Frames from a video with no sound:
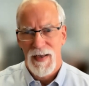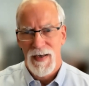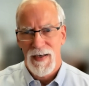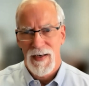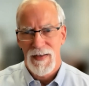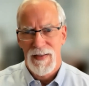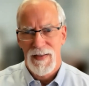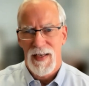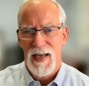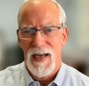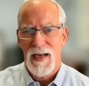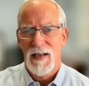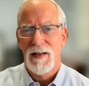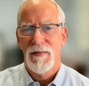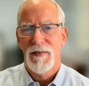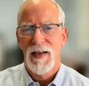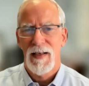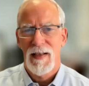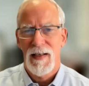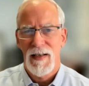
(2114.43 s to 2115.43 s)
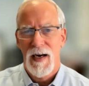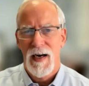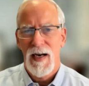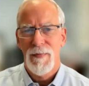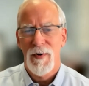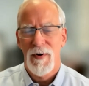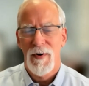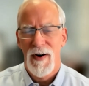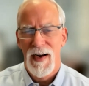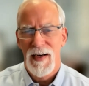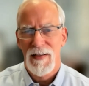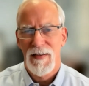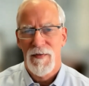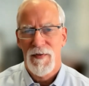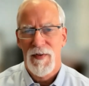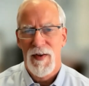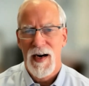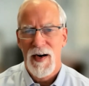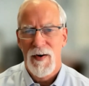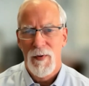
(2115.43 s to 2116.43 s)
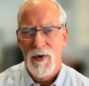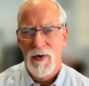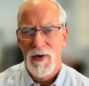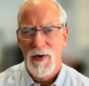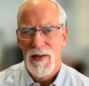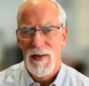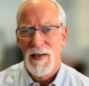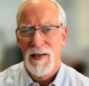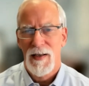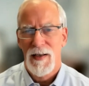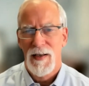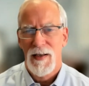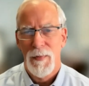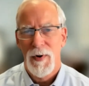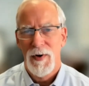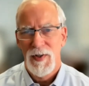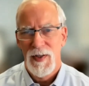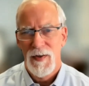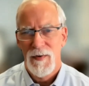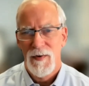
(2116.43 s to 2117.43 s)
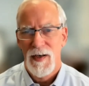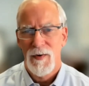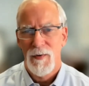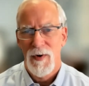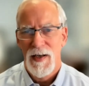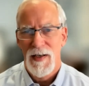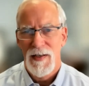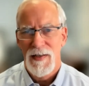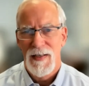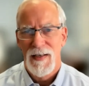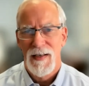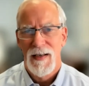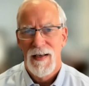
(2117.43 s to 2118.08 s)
and it's an elevated hyperactive thyroid that can put you at risk